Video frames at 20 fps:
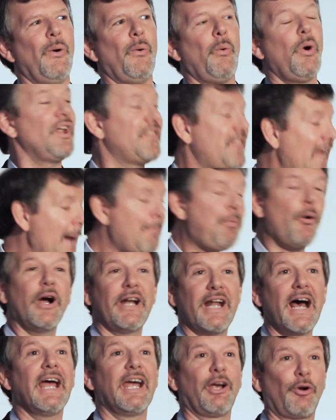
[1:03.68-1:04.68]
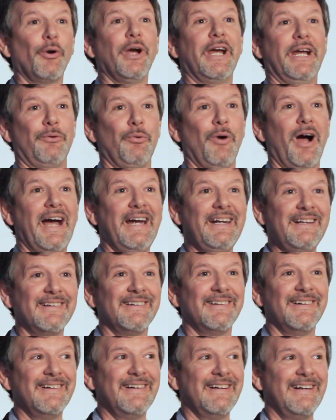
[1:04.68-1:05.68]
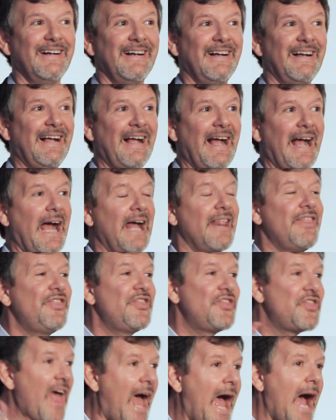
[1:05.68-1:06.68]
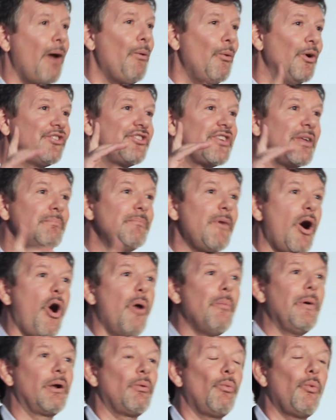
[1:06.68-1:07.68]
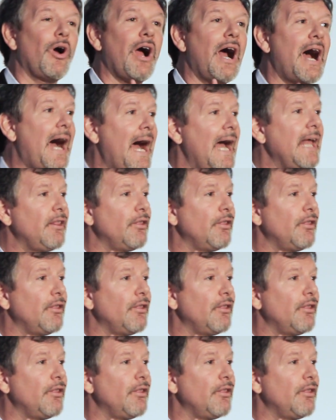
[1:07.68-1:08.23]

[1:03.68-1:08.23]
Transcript: Well, at that point, I agreed, right? And that was the moment where I